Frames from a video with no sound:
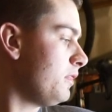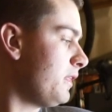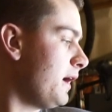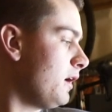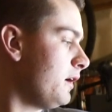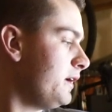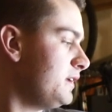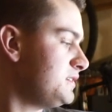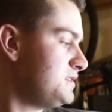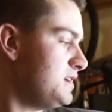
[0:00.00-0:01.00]
there
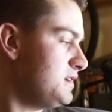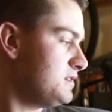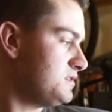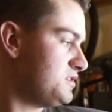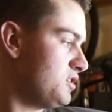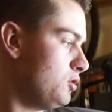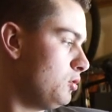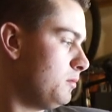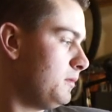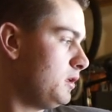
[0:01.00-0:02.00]
is the
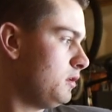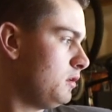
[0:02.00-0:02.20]
Zoom